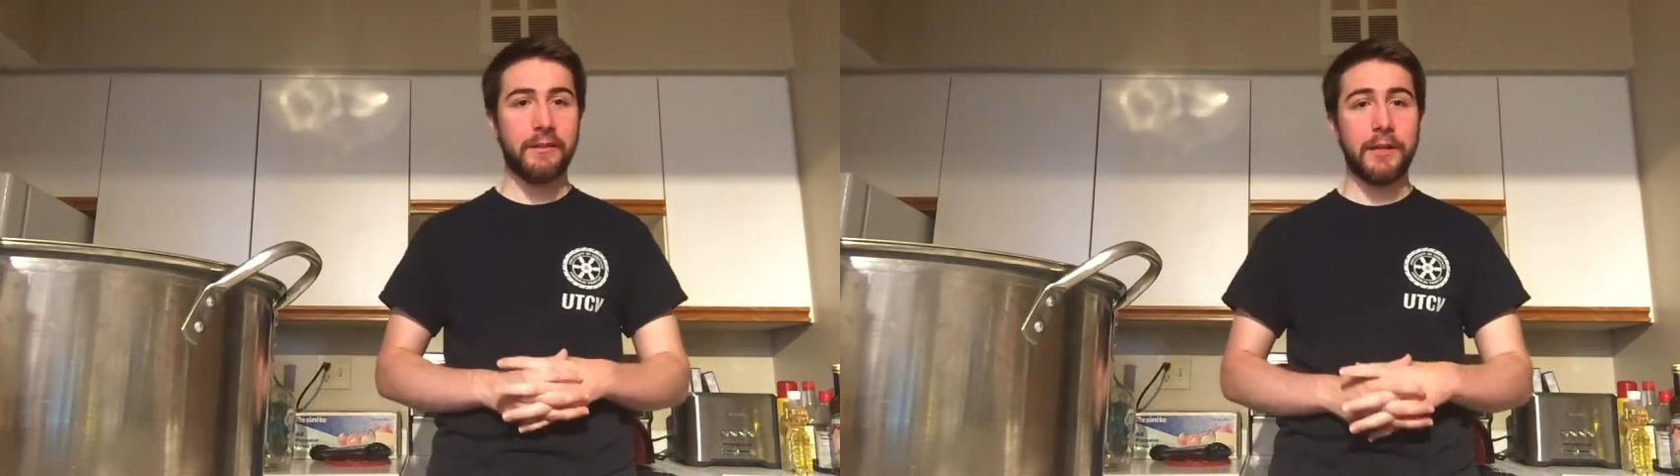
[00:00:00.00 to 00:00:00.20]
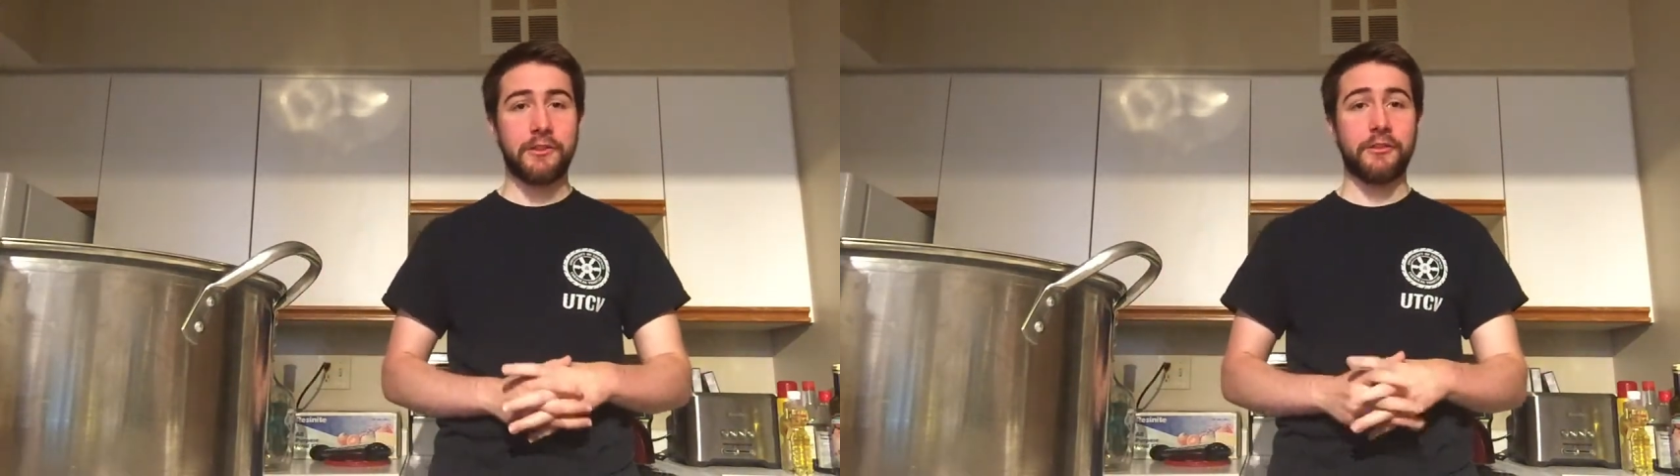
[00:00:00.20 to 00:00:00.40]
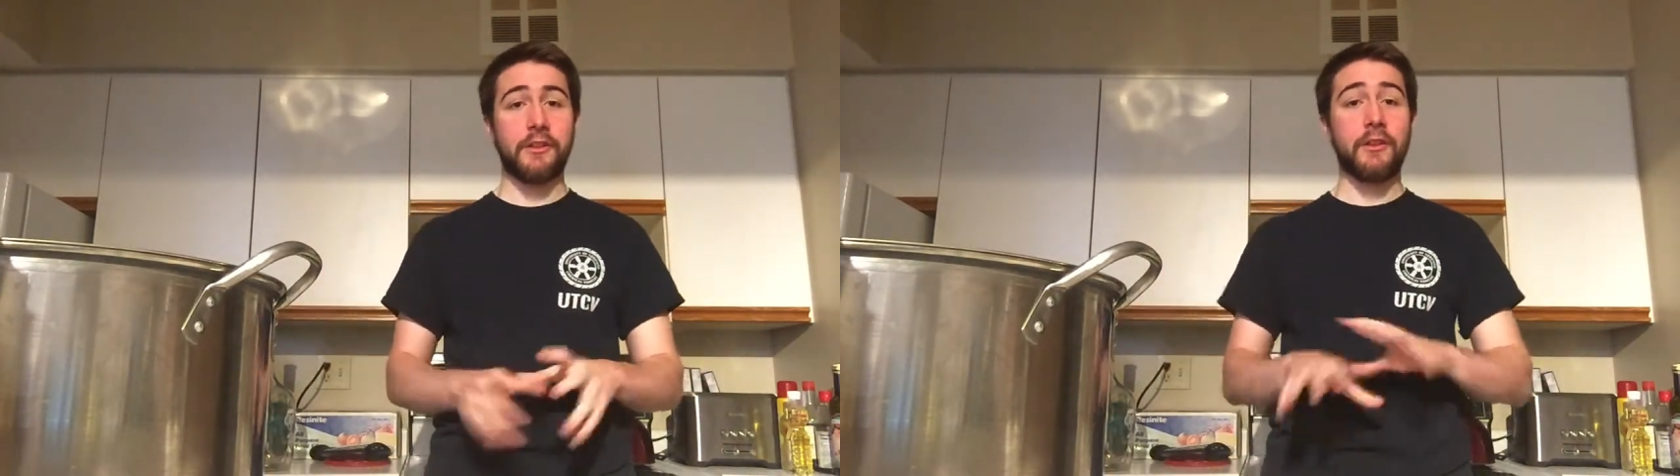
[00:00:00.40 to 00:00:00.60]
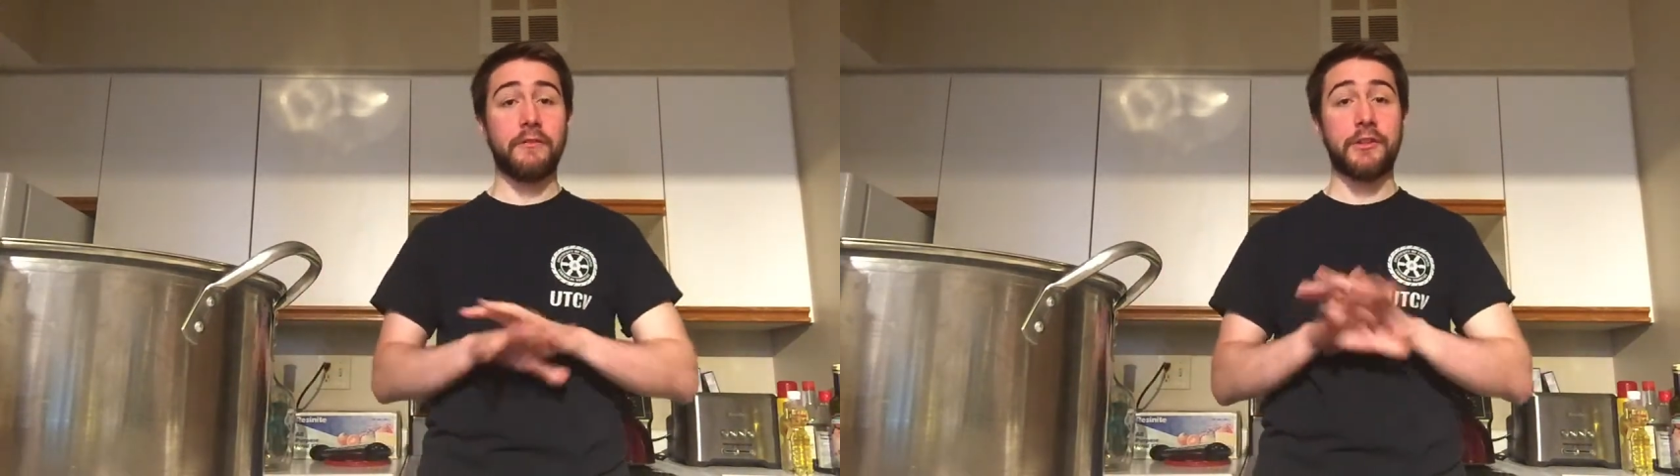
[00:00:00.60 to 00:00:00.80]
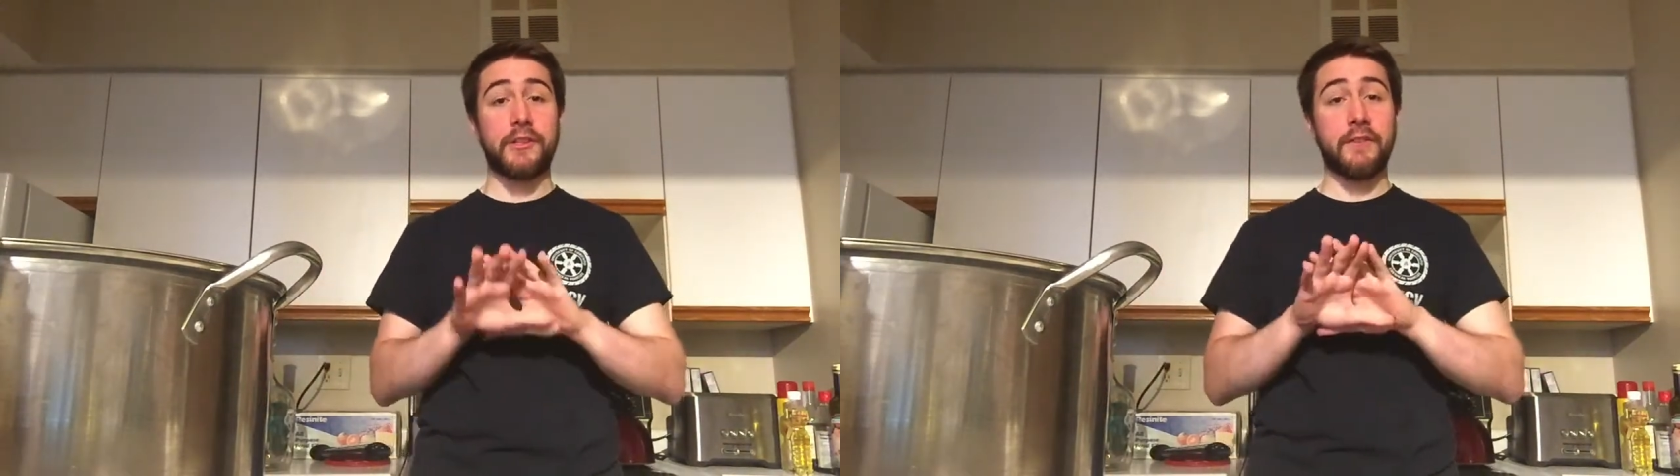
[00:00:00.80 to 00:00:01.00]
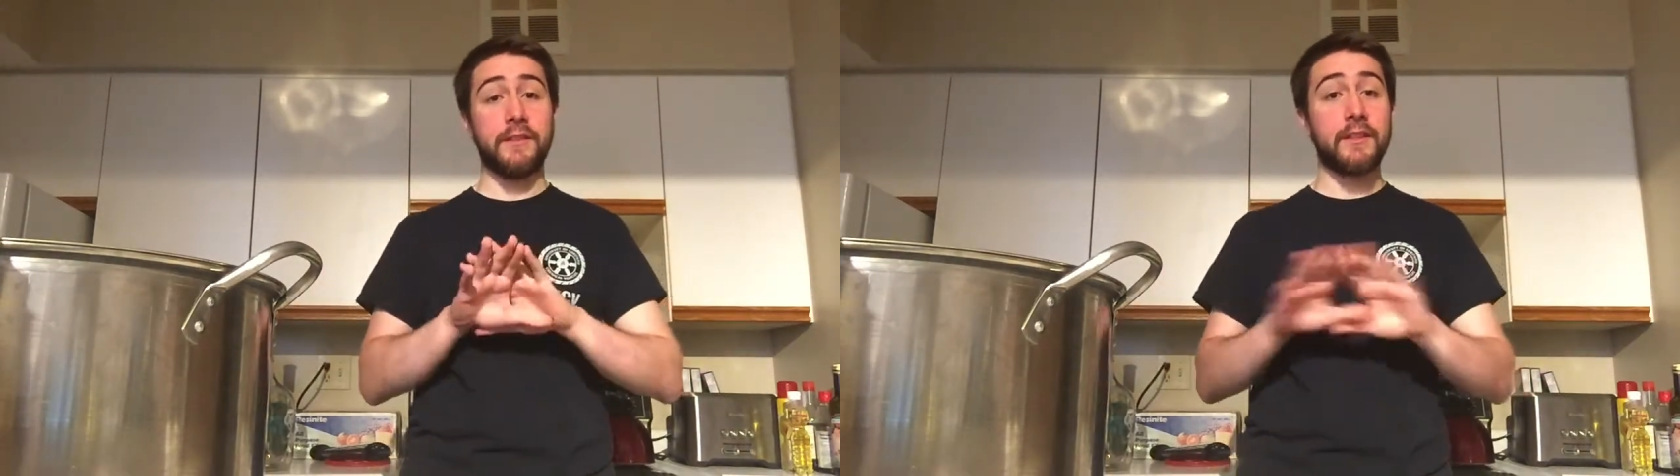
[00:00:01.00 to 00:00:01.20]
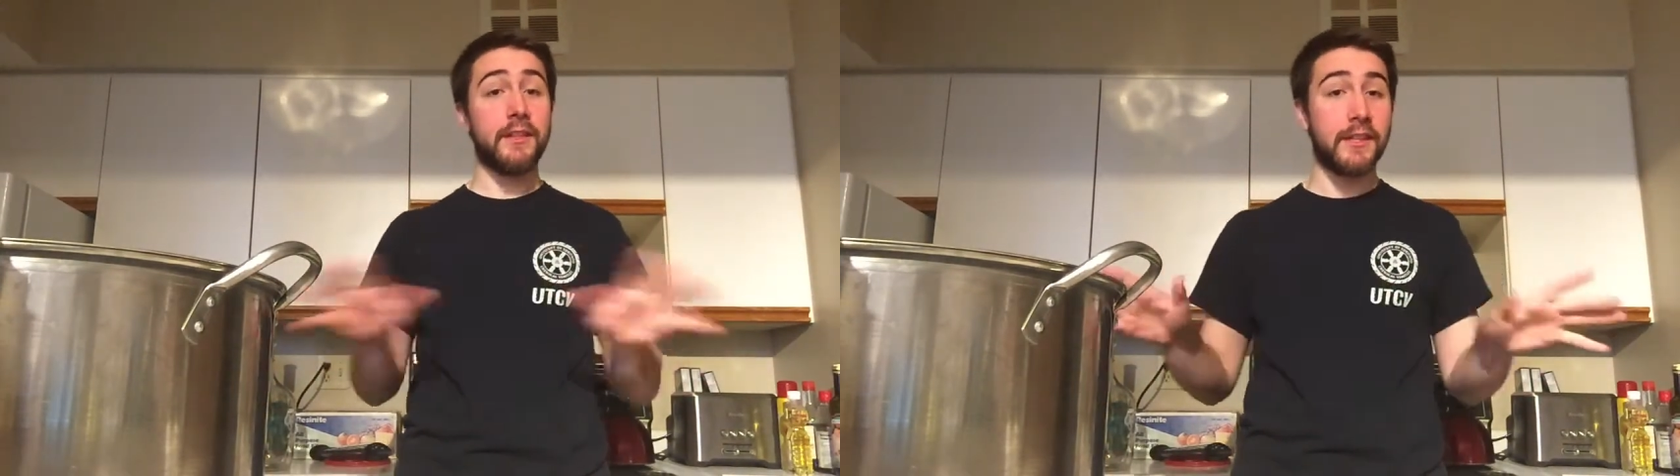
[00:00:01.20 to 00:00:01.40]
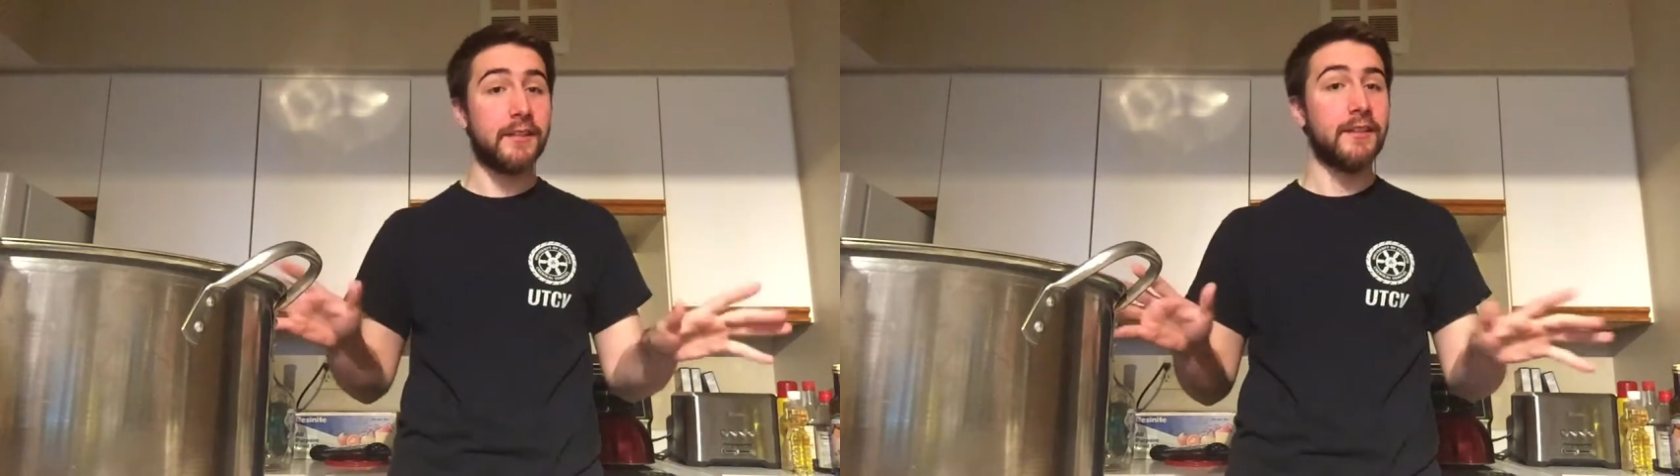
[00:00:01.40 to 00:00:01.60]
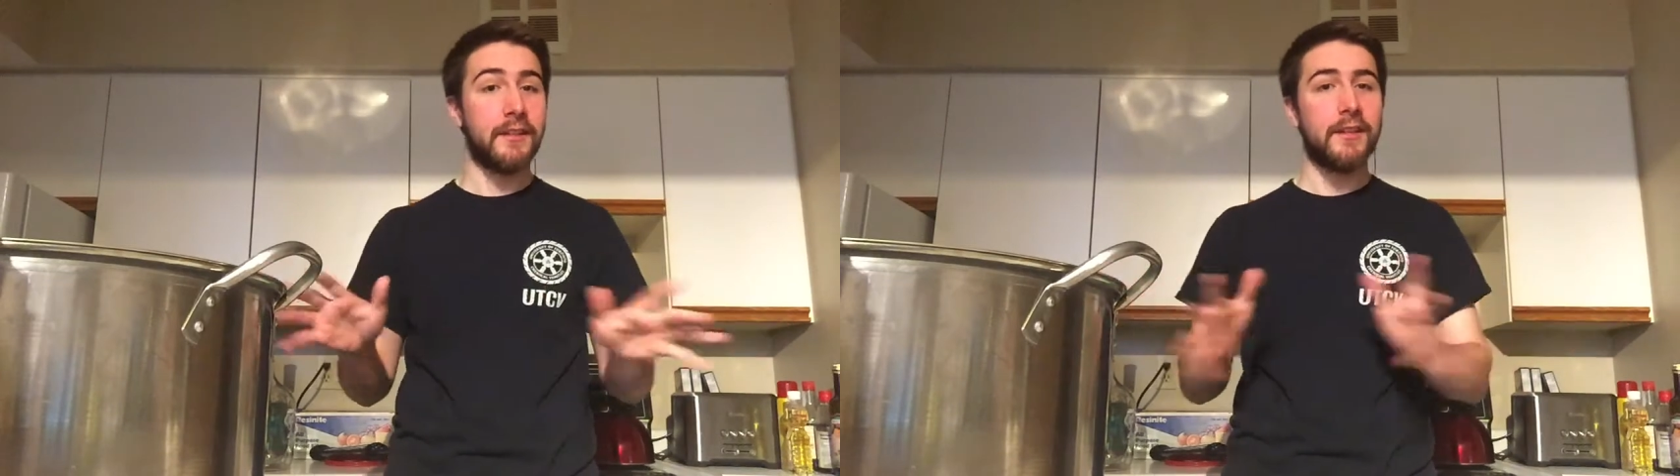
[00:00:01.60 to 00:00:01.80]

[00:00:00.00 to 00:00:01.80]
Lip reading: to make sure that all of your stuff is clean.